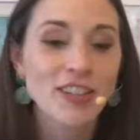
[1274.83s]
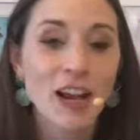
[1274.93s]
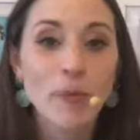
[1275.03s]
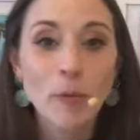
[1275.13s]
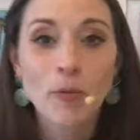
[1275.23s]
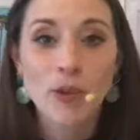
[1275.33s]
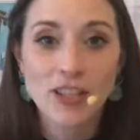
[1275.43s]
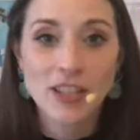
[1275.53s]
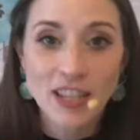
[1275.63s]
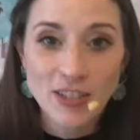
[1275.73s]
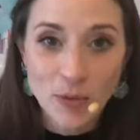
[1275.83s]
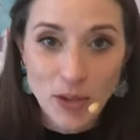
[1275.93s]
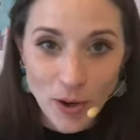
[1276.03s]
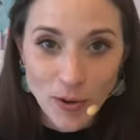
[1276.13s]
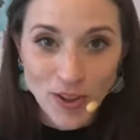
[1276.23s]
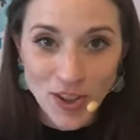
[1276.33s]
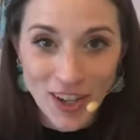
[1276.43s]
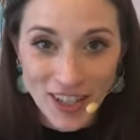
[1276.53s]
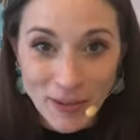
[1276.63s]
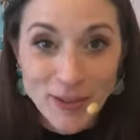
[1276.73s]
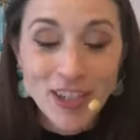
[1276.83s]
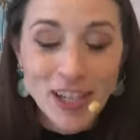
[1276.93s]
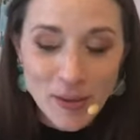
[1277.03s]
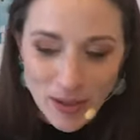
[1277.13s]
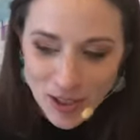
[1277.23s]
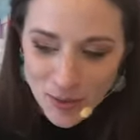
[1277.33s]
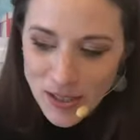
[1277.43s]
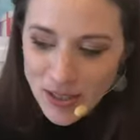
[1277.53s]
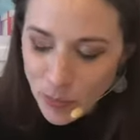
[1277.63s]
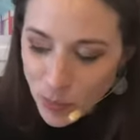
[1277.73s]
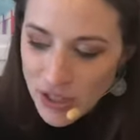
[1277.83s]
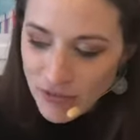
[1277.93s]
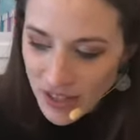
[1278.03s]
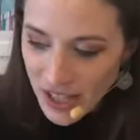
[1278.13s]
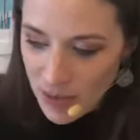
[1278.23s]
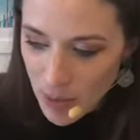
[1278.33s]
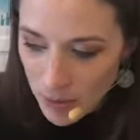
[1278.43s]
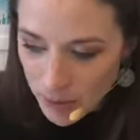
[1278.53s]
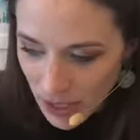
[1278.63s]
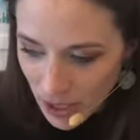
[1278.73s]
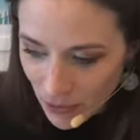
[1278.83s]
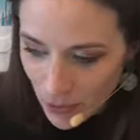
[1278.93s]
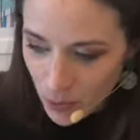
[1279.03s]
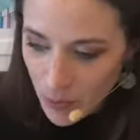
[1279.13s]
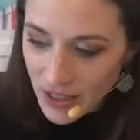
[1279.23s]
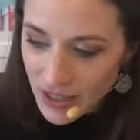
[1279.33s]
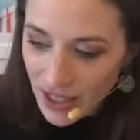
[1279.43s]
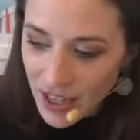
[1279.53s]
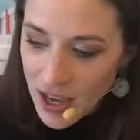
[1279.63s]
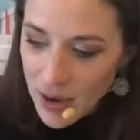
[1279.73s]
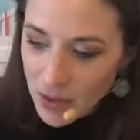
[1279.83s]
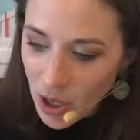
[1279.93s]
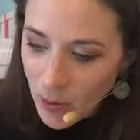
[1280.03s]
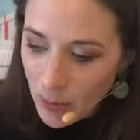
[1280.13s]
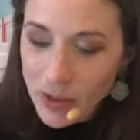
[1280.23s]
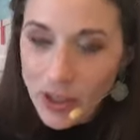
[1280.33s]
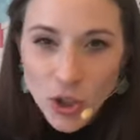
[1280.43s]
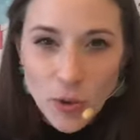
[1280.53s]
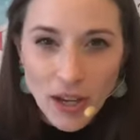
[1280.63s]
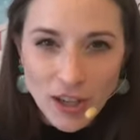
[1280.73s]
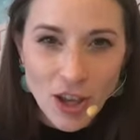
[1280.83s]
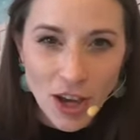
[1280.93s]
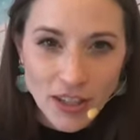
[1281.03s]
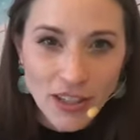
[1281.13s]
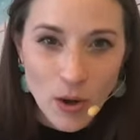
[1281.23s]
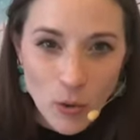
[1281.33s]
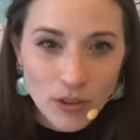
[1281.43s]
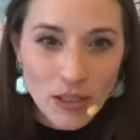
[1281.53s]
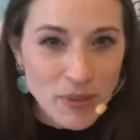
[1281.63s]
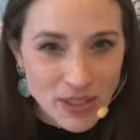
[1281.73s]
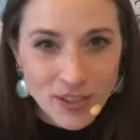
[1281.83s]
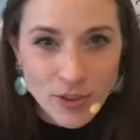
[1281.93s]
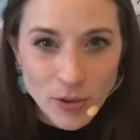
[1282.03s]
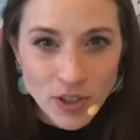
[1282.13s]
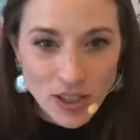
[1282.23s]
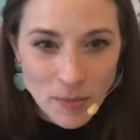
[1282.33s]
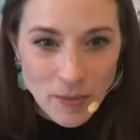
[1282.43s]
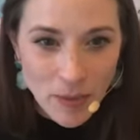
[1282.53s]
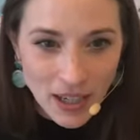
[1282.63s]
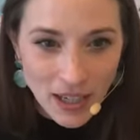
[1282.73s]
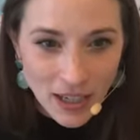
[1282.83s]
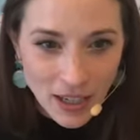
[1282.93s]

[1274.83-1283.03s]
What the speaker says: I remember one of the things that we coached on, and I was thinking about this because it briefly came up in my interview with Whitney. But I remember like you had a thought that like only business coaches make money.